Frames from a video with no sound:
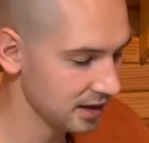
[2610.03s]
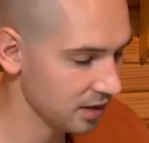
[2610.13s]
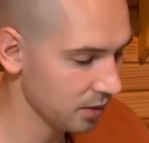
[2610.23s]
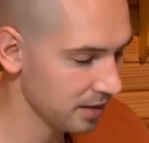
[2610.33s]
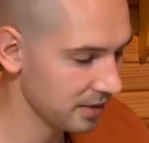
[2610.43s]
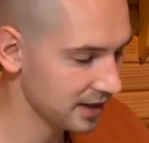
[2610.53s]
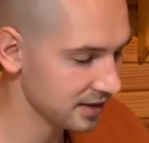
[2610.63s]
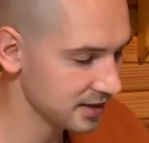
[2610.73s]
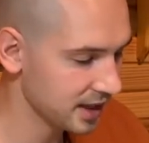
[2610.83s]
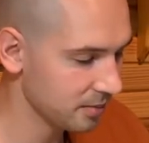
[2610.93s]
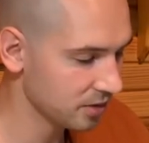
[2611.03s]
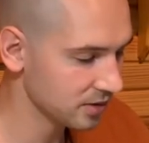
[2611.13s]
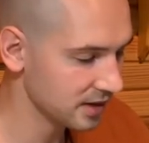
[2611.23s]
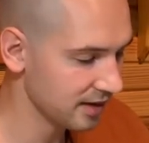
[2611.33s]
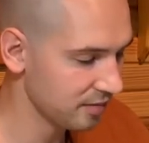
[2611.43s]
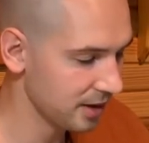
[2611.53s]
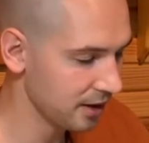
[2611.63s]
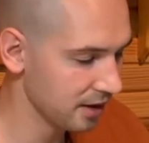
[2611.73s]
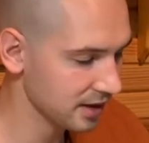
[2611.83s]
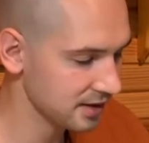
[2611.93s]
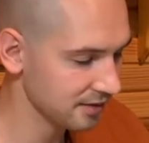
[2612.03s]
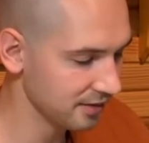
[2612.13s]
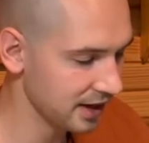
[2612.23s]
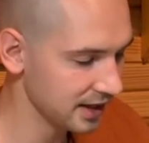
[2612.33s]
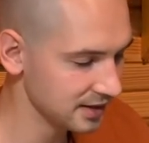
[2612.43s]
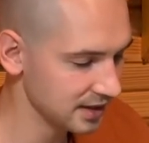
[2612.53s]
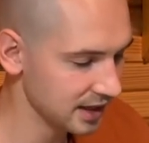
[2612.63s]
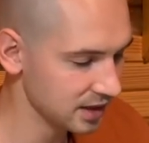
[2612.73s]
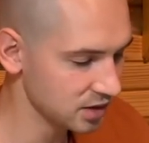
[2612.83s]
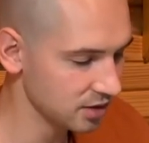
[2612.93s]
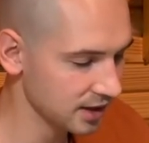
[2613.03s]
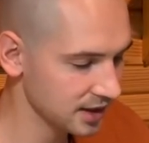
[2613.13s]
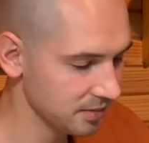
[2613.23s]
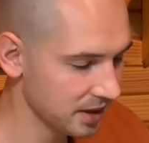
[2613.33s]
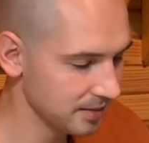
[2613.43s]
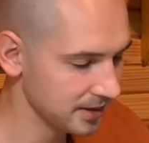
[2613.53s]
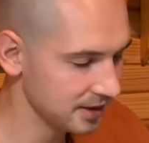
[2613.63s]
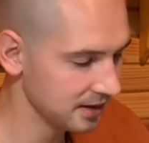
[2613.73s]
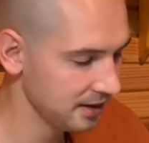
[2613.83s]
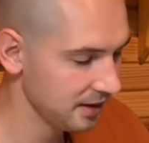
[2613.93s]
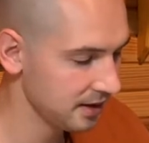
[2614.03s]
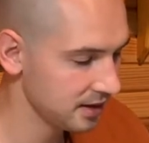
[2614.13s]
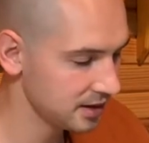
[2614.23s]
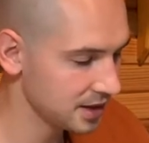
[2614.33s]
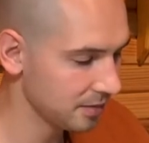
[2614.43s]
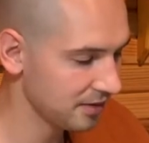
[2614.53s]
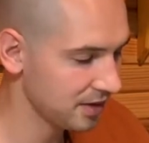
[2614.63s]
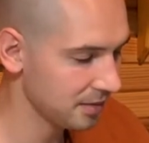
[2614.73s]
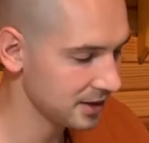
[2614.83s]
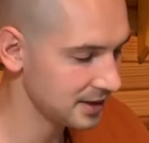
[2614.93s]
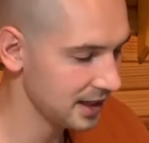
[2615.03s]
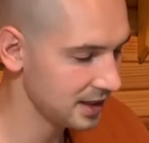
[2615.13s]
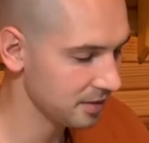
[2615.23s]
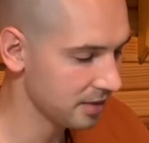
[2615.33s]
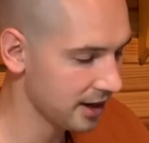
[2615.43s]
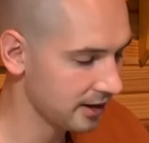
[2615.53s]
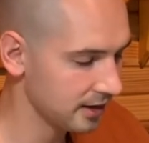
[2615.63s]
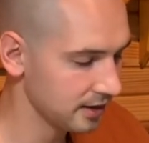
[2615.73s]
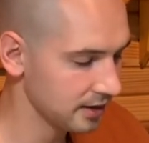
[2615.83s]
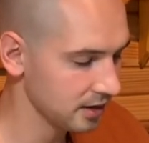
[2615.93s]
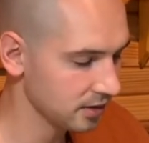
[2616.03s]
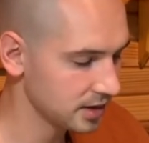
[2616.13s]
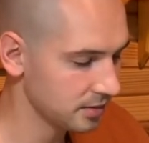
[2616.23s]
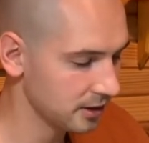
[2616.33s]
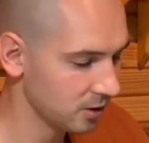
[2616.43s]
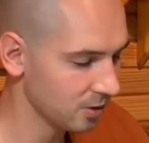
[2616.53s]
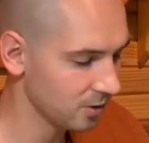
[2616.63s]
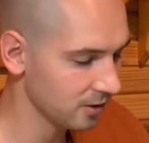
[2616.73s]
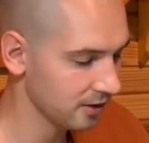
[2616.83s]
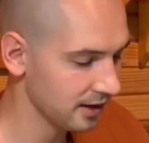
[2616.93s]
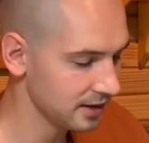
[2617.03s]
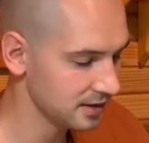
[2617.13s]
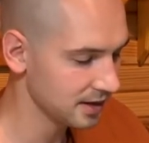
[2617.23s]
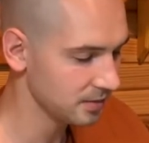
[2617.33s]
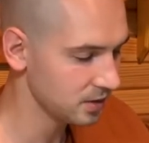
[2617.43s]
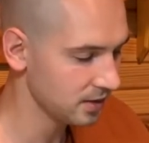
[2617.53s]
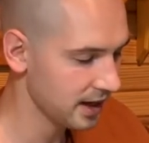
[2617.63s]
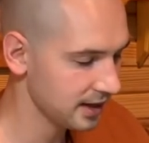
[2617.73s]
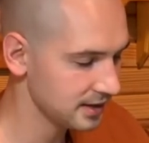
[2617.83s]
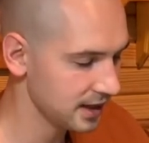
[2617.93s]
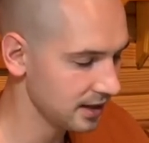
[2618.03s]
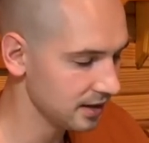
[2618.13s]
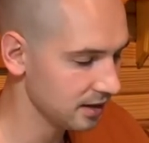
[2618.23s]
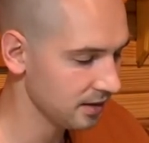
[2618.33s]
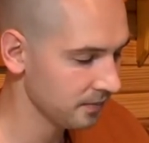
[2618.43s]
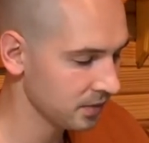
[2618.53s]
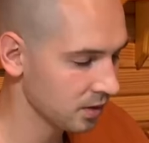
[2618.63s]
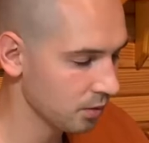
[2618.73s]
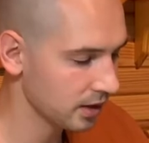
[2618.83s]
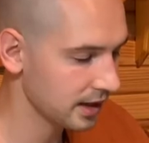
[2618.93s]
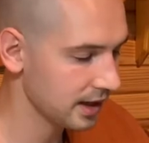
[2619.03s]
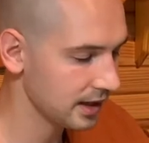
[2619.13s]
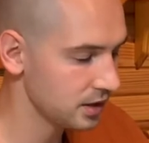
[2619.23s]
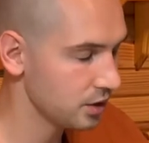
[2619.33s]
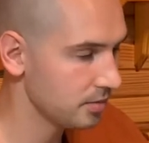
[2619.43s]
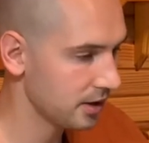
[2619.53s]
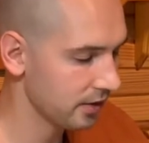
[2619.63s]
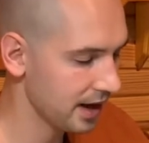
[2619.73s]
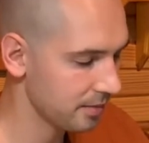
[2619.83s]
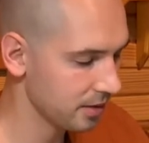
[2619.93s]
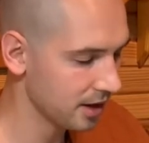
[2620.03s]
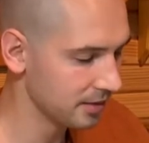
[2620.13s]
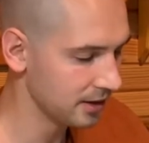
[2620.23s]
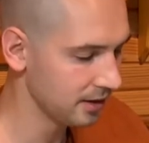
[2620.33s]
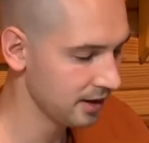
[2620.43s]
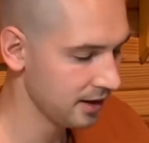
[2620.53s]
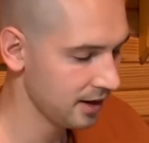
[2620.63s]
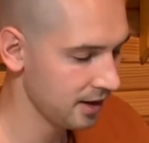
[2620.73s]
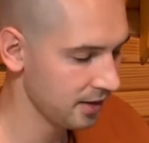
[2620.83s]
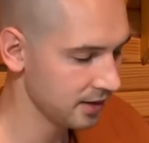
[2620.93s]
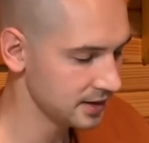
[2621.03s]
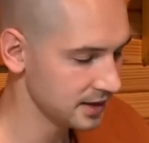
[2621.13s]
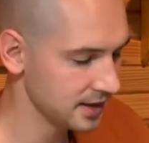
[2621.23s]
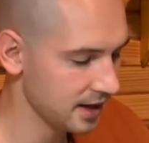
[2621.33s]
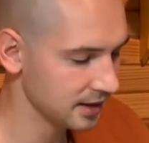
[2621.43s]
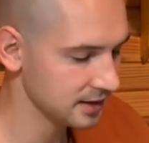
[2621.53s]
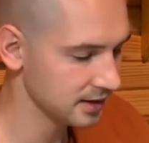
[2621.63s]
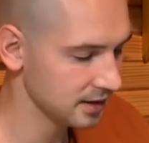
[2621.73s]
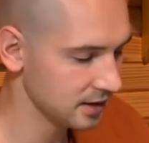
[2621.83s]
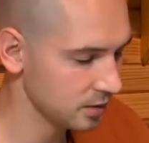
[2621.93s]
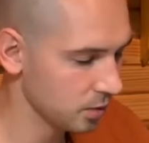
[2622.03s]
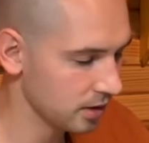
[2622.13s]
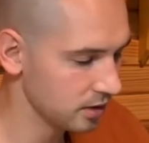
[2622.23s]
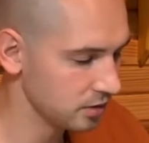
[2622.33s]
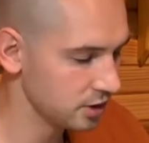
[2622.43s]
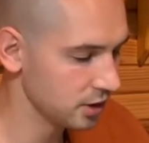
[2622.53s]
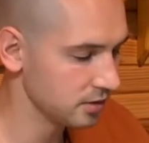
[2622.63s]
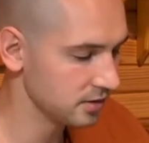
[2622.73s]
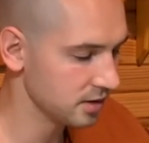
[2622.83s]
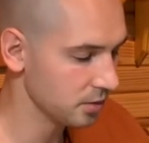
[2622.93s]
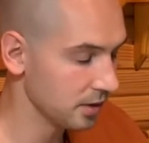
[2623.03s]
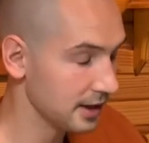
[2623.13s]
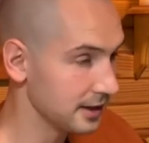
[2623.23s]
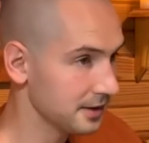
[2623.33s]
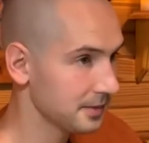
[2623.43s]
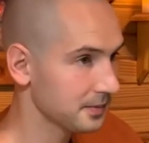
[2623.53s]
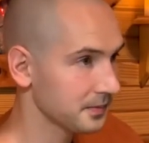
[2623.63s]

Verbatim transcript: Yet when my disciples have been thus advised and instructed by me, some of them attain Nibbana, the ultimate goal, and some do not attain it. What can I do about that, Brahman? The Tathagata is one who shows the way.